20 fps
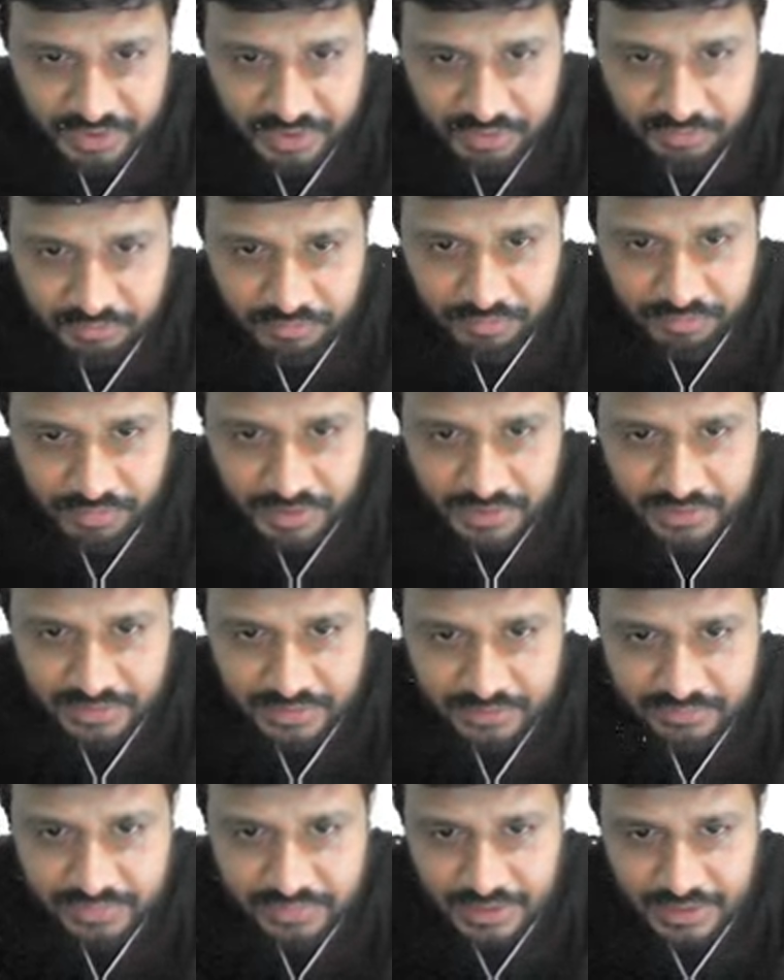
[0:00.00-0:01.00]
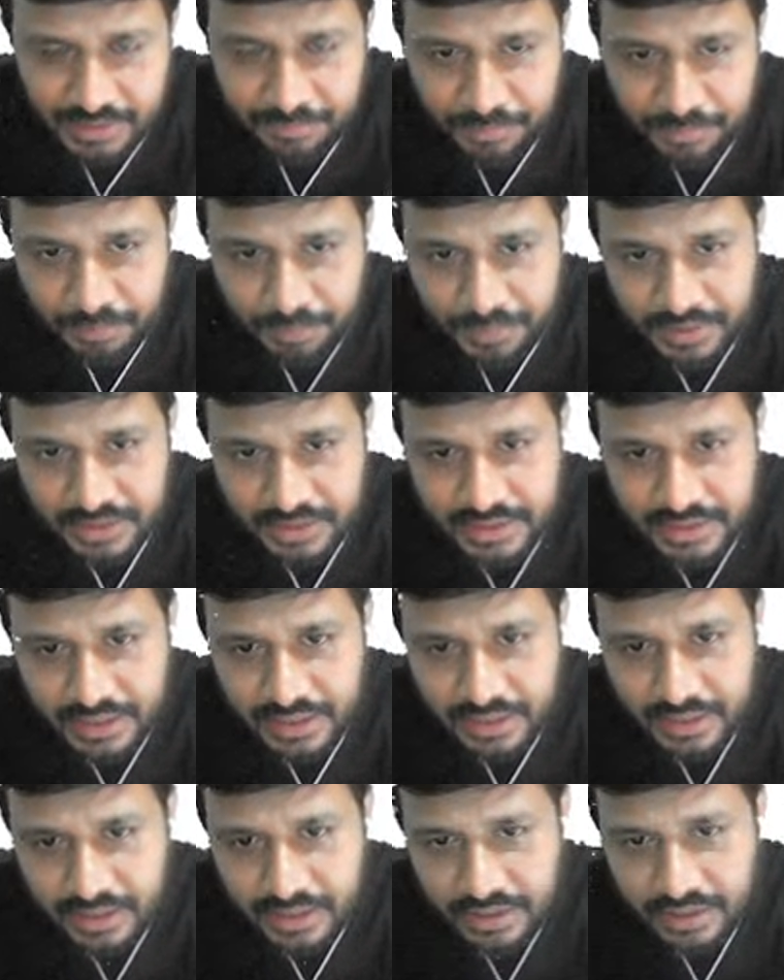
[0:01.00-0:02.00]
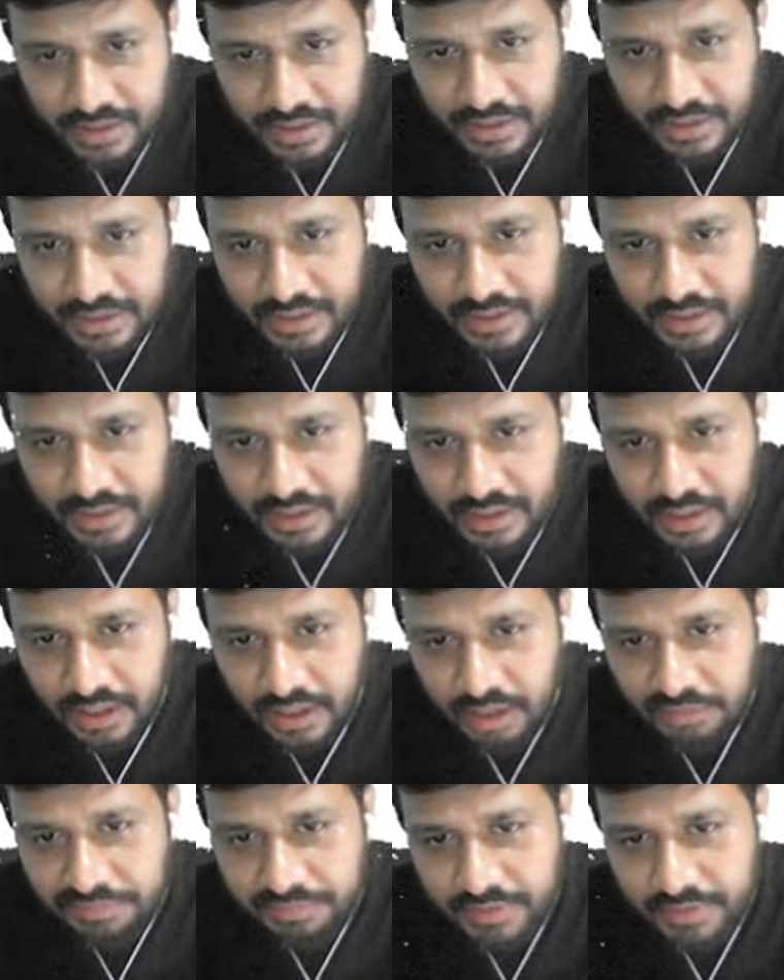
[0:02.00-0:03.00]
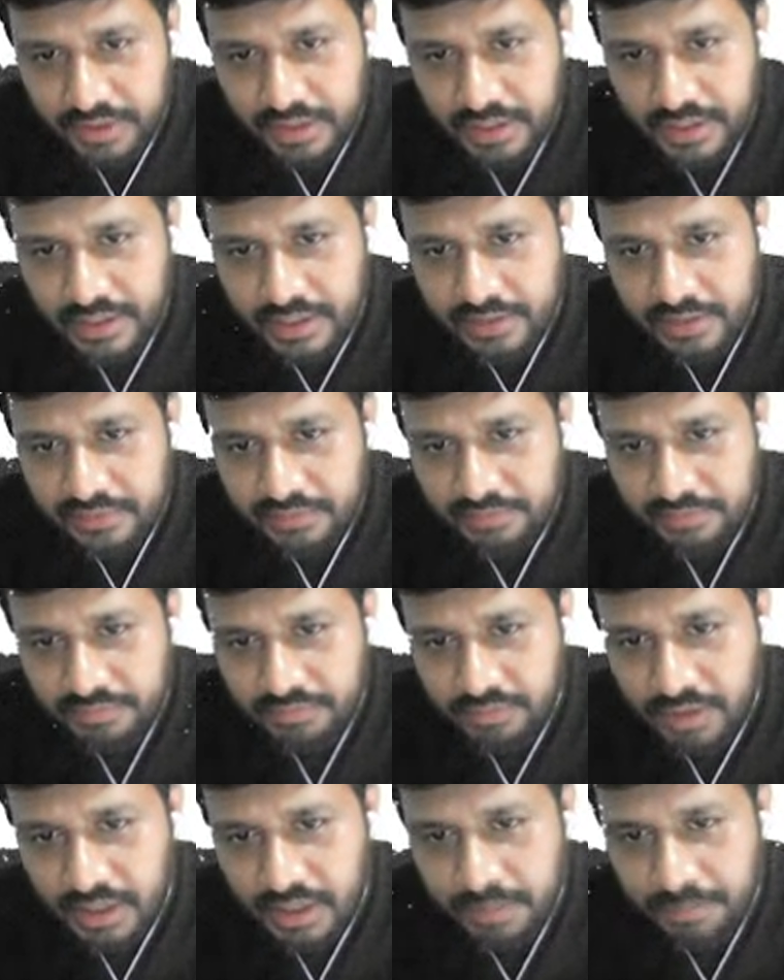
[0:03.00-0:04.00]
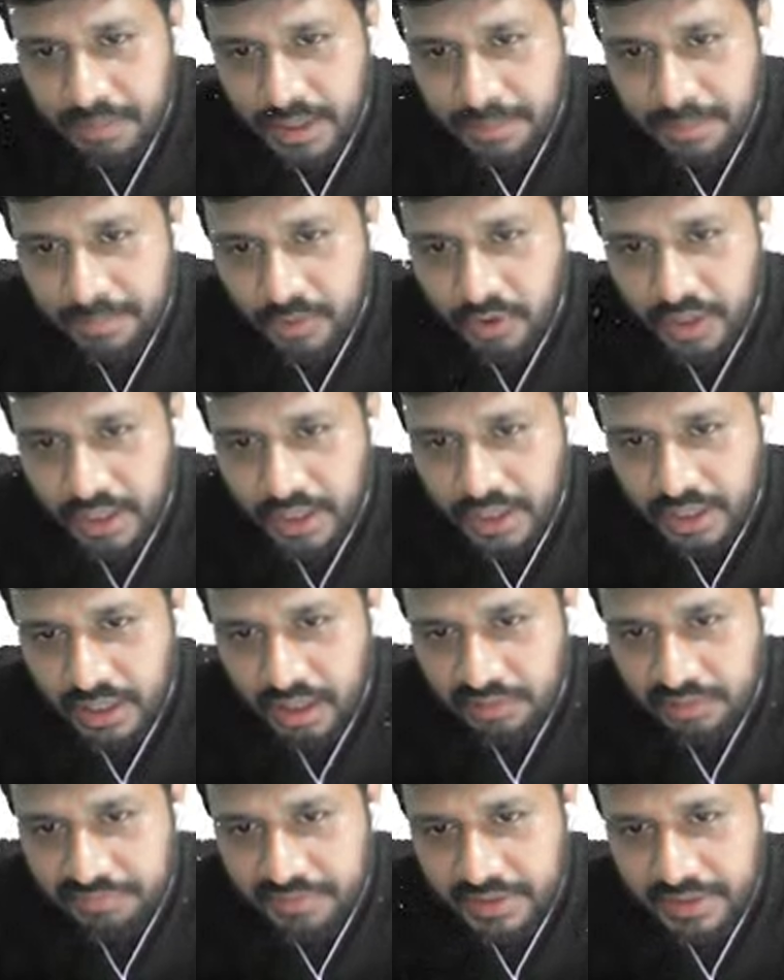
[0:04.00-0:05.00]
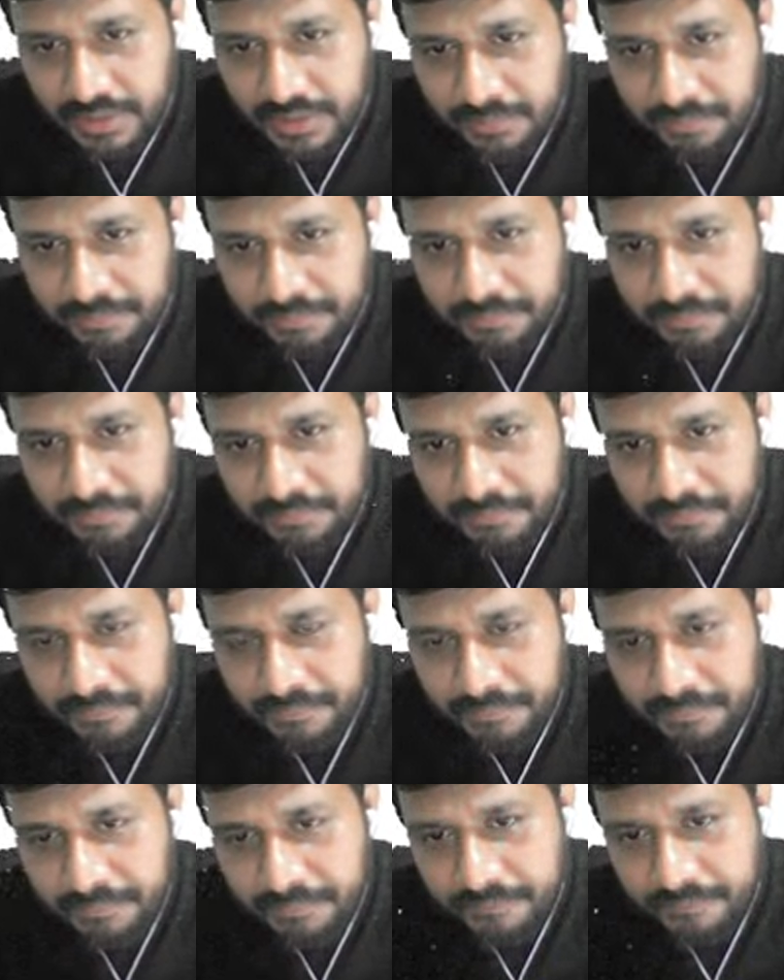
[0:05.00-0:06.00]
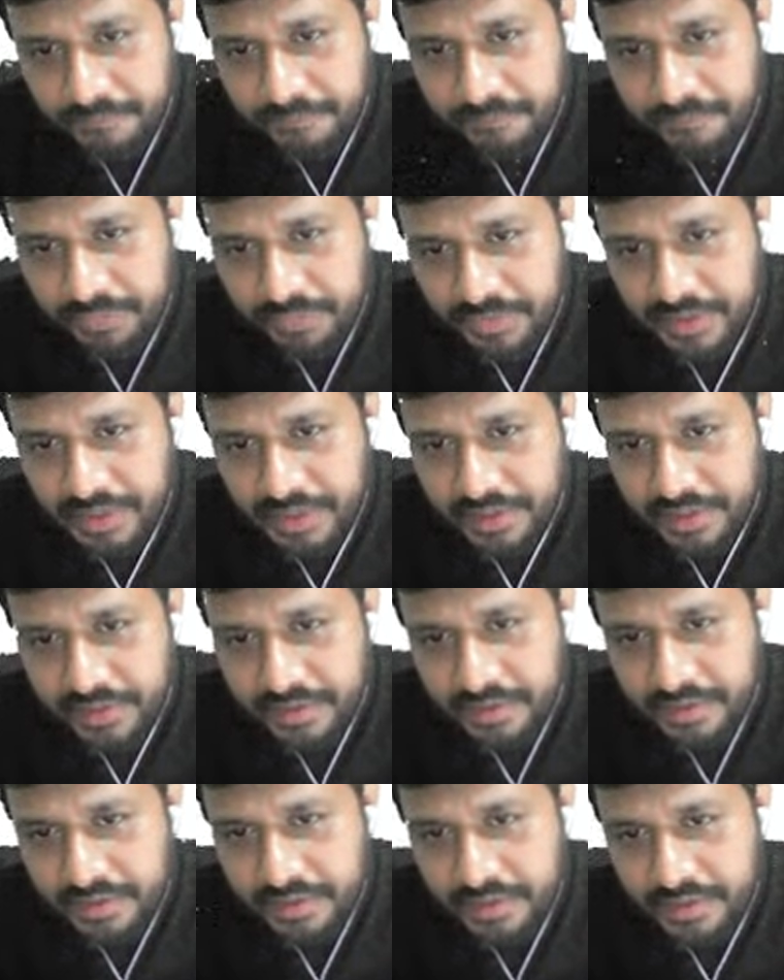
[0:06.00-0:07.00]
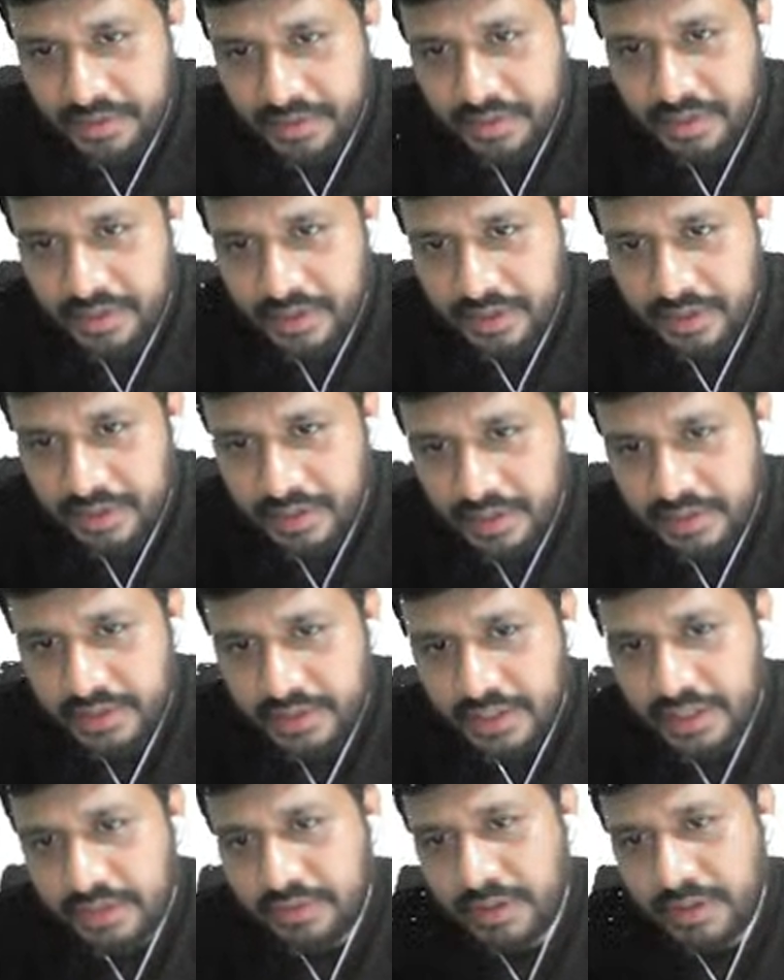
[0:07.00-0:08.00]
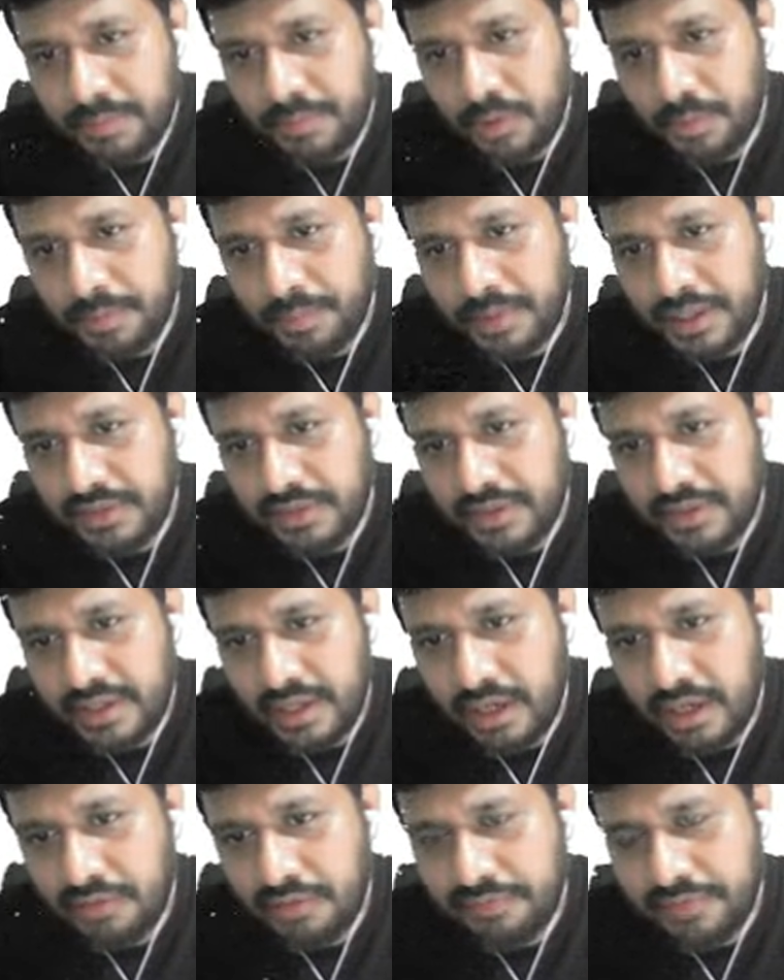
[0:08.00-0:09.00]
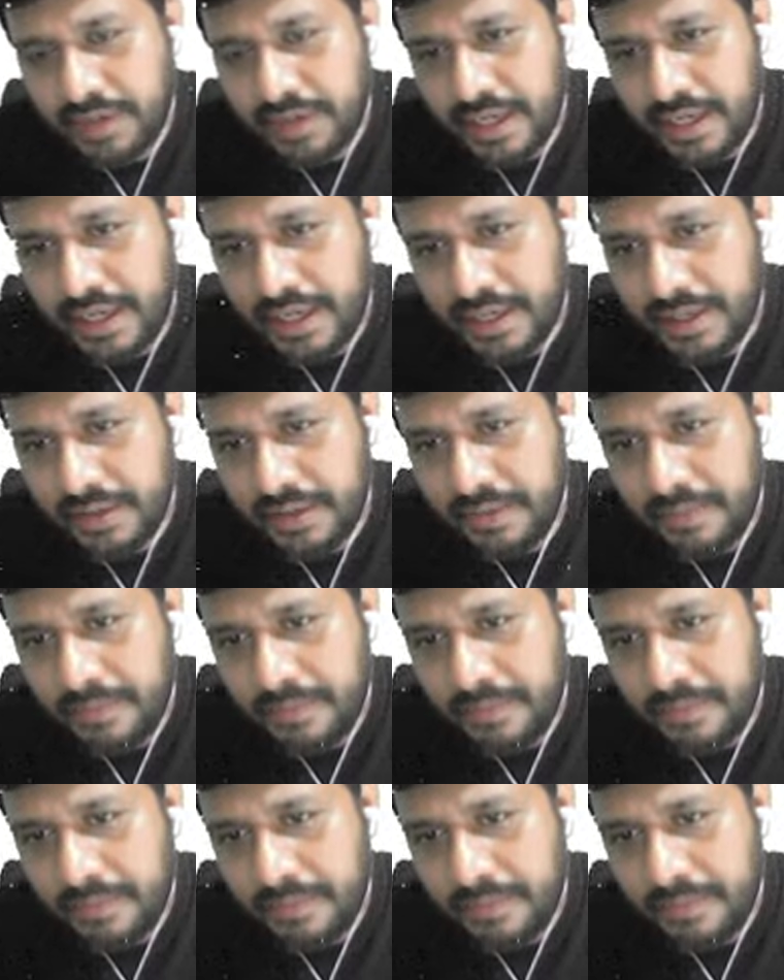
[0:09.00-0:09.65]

What is the scaling property there? Del of 8 is 1 by mod a del of t, no? There. Here the equivalent property is del of kn.